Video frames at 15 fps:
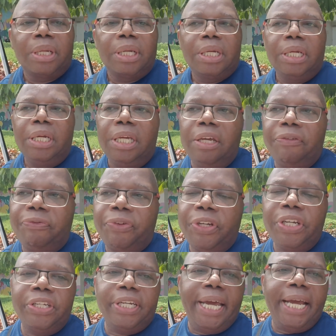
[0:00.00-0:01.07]
If
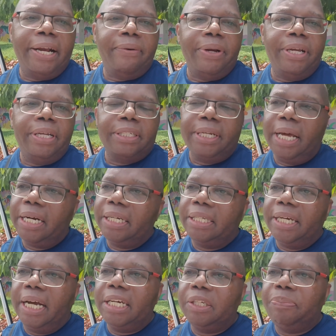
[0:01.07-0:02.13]
she's angry, it's not a good
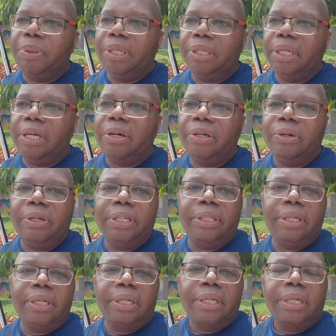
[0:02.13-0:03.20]
time to speak, let her know anything.
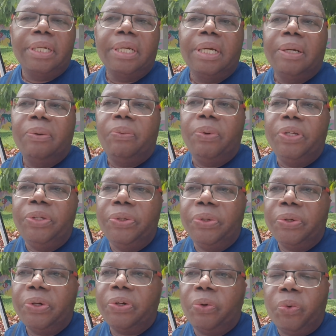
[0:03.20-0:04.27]
When you're
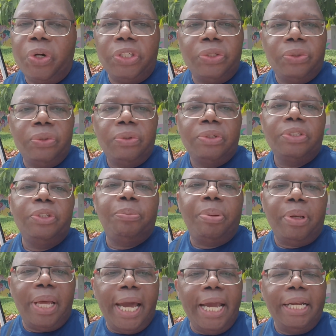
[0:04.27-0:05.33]
cordial,
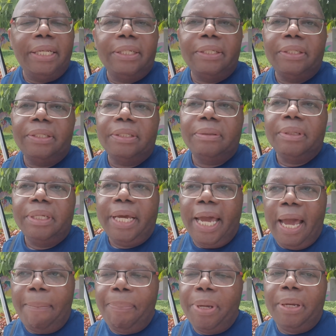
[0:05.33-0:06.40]
polite,
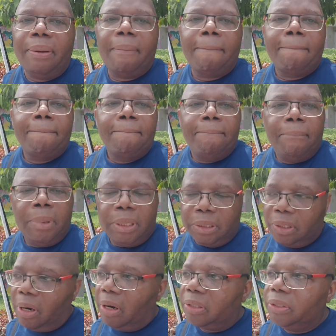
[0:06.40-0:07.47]
happy,
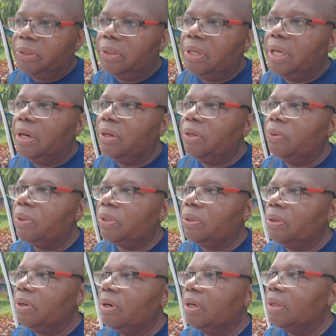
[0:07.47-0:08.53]
talk to her, let her know what's going
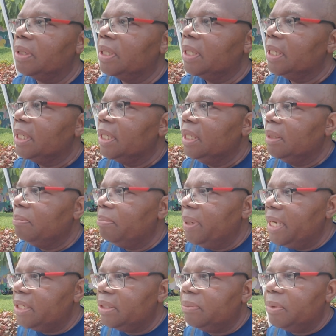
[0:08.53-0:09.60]
on.
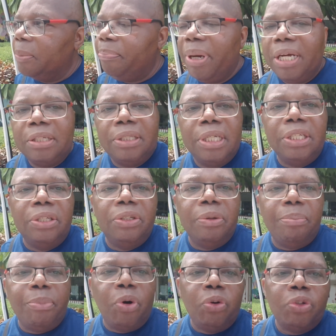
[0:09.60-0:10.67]
That's the best thing and the
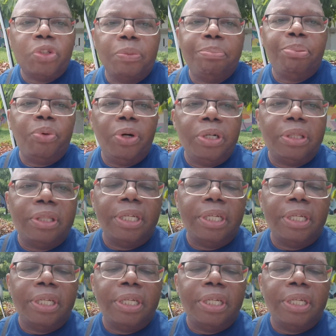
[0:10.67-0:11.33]
most important thing you